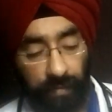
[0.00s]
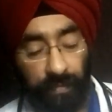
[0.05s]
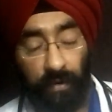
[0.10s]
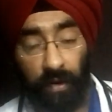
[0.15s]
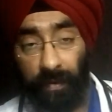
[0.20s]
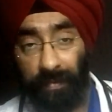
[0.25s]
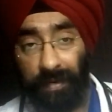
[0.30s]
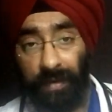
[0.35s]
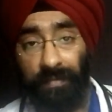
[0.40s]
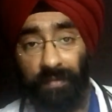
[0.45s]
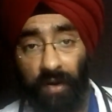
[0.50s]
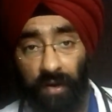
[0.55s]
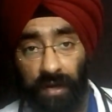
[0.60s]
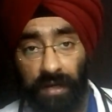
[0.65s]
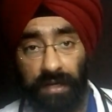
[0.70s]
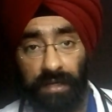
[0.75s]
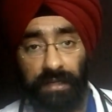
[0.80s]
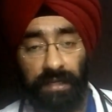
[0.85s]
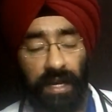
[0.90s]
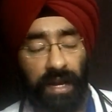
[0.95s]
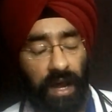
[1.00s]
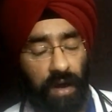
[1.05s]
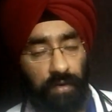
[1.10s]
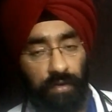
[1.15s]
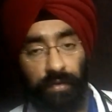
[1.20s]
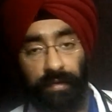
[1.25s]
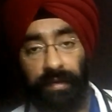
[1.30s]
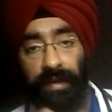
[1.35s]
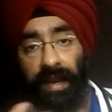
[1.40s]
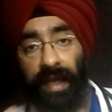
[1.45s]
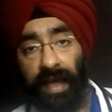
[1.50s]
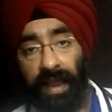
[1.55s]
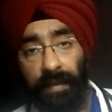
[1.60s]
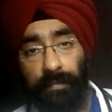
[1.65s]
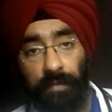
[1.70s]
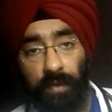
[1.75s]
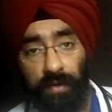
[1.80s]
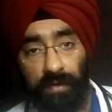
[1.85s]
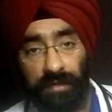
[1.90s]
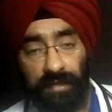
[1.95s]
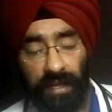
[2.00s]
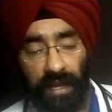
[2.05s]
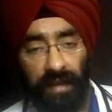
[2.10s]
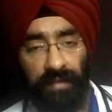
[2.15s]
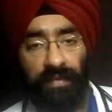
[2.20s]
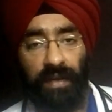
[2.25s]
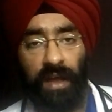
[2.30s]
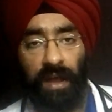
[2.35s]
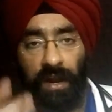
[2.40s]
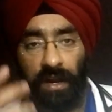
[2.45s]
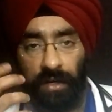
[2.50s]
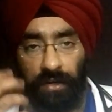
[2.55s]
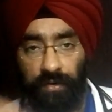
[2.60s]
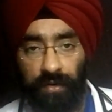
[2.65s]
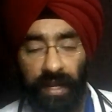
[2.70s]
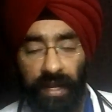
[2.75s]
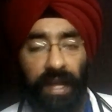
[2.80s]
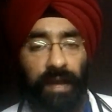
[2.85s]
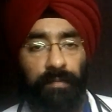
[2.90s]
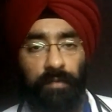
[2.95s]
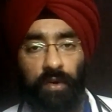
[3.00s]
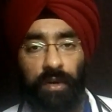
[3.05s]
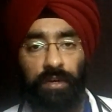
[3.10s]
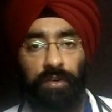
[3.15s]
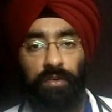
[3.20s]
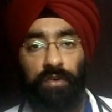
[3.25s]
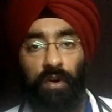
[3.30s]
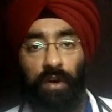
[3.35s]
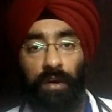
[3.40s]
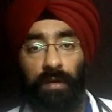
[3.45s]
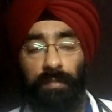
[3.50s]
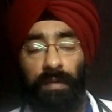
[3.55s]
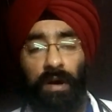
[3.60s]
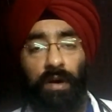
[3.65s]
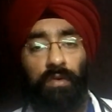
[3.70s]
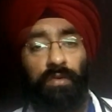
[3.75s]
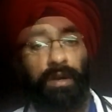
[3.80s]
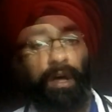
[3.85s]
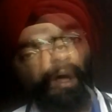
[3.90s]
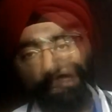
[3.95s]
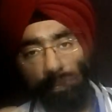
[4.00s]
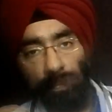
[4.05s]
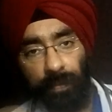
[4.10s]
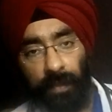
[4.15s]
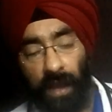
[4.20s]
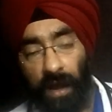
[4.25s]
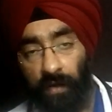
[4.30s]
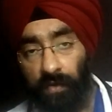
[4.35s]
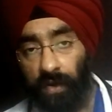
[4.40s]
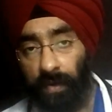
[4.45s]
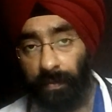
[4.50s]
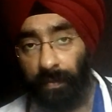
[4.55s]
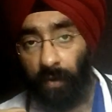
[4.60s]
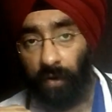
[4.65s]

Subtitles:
the problem occurs and how you can help yourself. Today I'm going to talk about how your